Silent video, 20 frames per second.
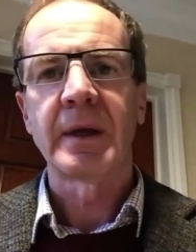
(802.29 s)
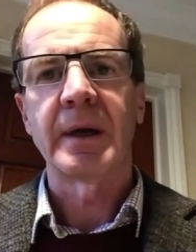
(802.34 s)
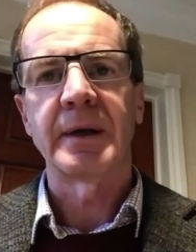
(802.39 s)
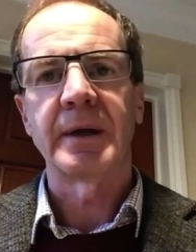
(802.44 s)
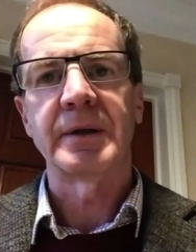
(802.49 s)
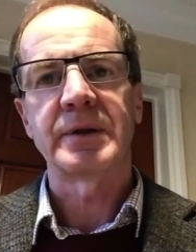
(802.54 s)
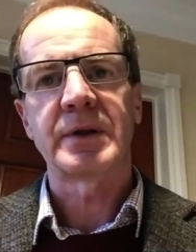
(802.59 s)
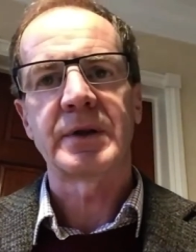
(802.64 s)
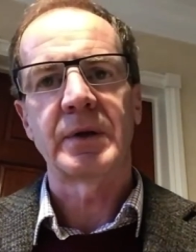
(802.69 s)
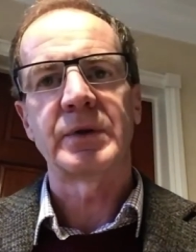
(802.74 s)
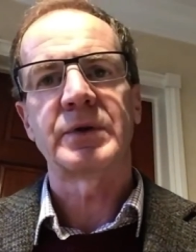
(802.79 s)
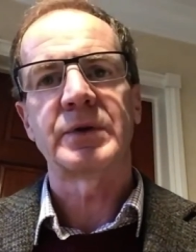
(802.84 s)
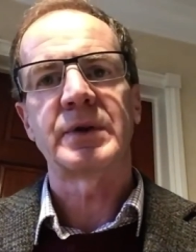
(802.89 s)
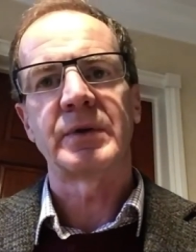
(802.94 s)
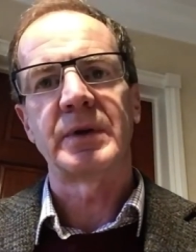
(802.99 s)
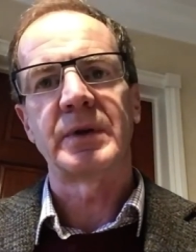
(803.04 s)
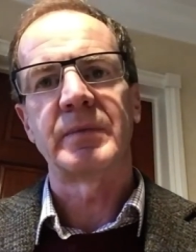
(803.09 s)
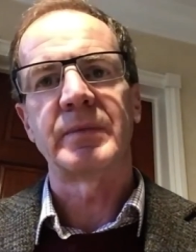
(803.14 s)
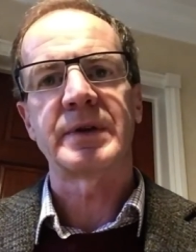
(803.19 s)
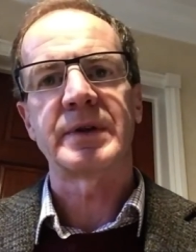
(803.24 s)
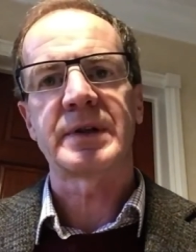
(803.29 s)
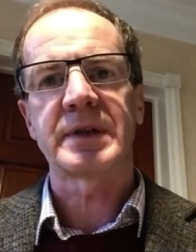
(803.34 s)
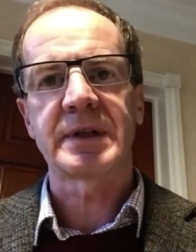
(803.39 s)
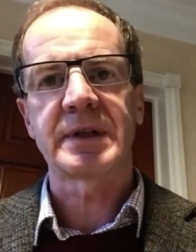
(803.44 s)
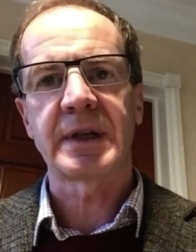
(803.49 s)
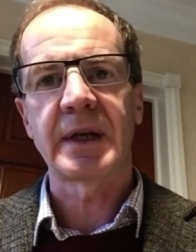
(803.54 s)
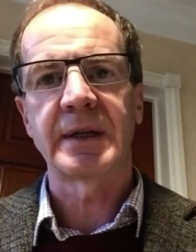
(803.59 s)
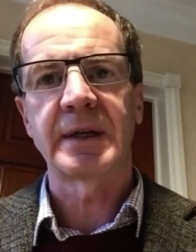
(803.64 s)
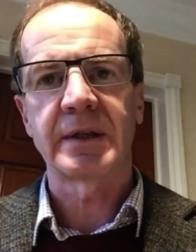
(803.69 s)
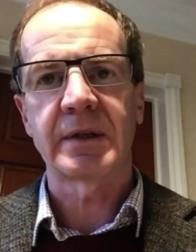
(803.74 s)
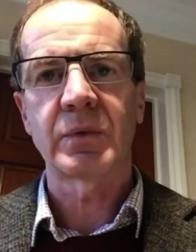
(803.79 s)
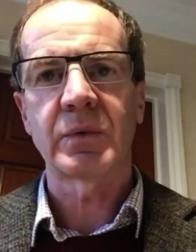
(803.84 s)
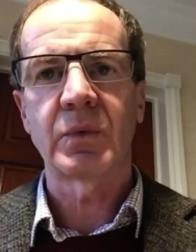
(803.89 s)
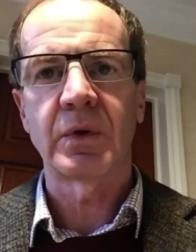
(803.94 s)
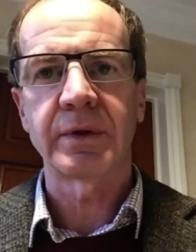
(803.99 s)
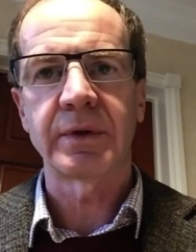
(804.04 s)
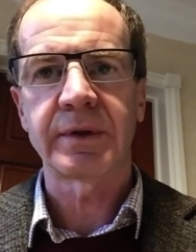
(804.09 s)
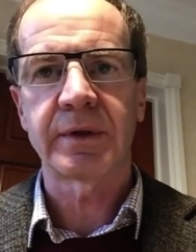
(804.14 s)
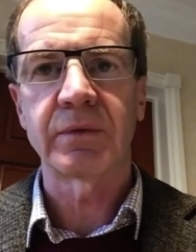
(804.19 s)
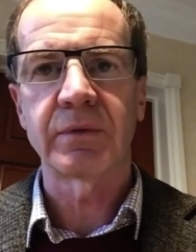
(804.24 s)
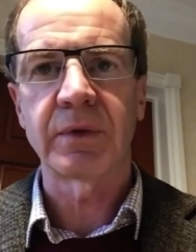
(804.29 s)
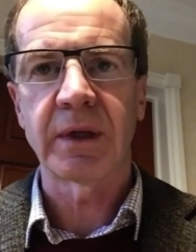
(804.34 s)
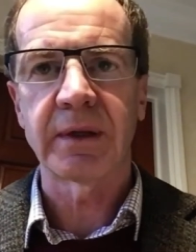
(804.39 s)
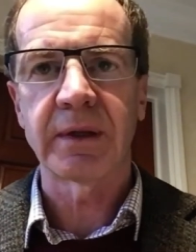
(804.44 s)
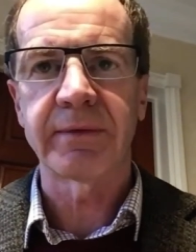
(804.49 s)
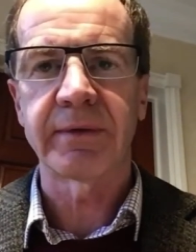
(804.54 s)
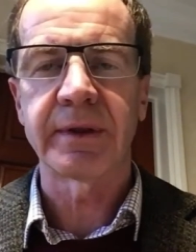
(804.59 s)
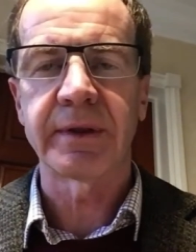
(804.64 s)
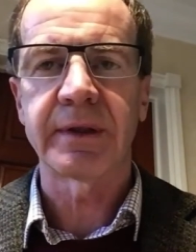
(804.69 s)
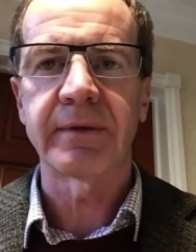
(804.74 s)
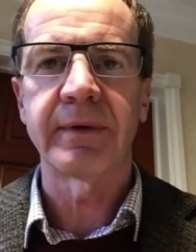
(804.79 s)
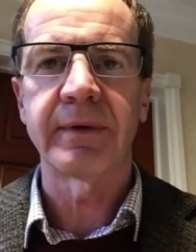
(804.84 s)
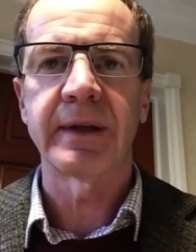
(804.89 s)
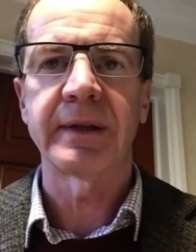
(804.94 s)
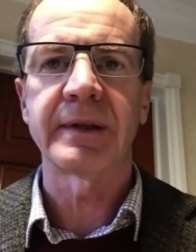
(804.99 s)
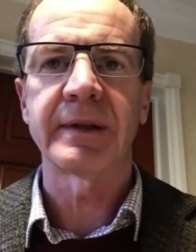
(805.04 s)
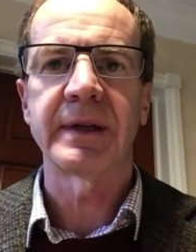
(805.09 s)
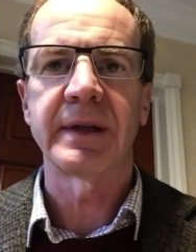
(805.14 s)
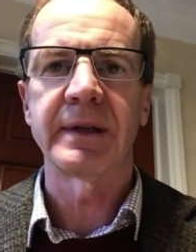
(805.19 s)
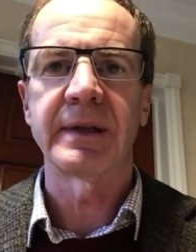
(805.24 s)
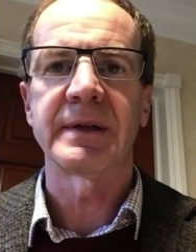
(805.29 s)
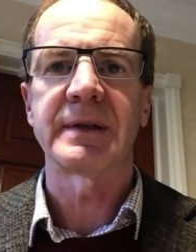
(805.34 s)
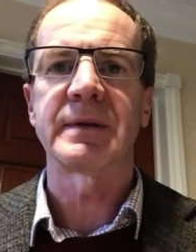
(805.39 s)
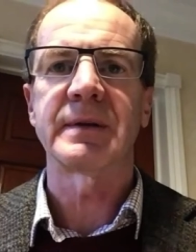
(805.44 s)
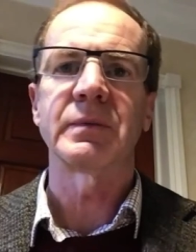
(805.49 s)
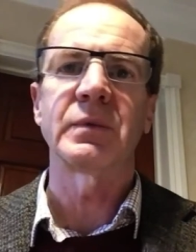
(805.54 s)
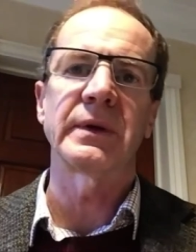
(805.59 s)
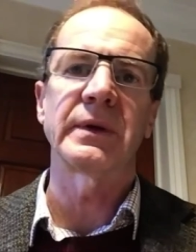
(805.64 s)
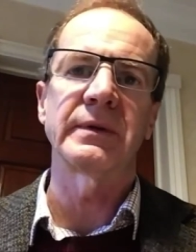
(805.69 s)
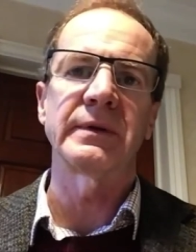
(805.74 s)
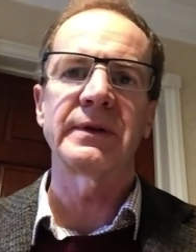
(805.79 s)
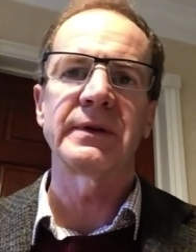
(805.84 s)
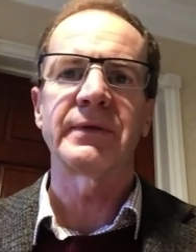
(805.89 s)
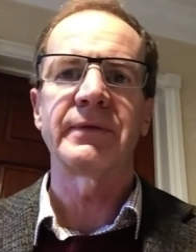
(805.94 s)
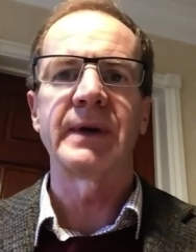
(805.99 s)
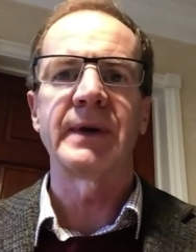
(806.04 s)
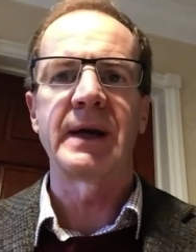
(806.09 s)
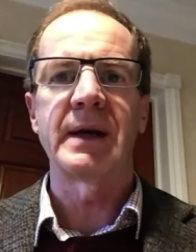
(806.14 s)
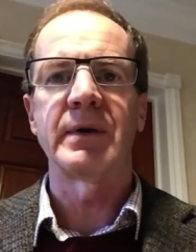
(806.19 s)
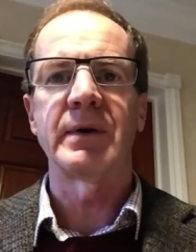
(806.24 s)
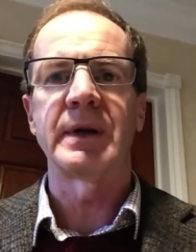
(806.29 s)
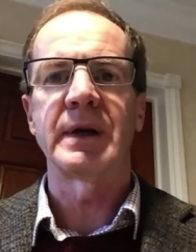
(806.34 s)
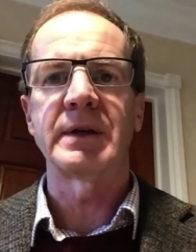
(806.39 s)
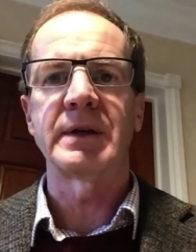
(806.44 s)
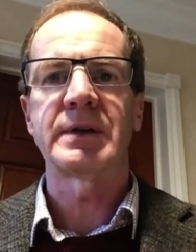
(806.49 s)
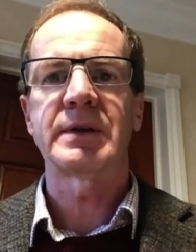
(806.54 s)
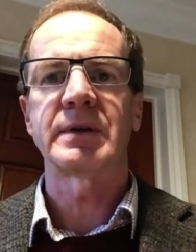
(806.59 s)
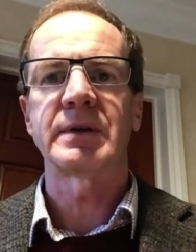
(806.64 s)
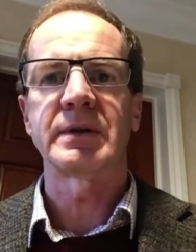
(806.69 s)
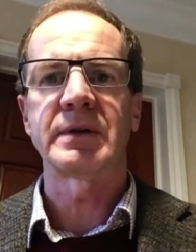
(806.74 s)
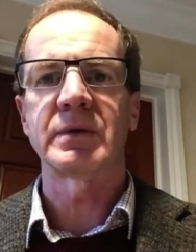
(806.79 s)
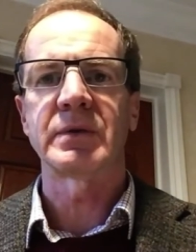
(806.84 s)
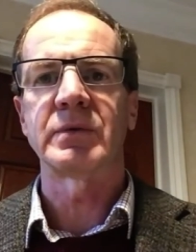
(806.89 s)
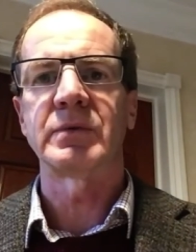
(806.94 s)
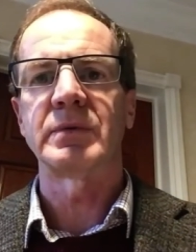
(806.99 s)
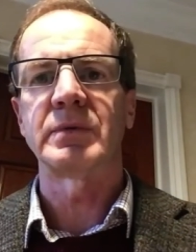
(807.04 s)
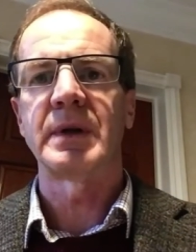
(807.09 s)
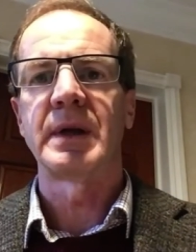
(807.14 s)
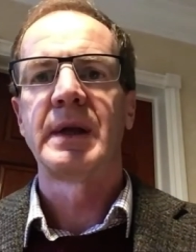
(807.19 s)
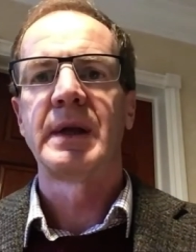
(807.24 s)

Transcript: And so, so you must state what the relevant event is, whether it's variations or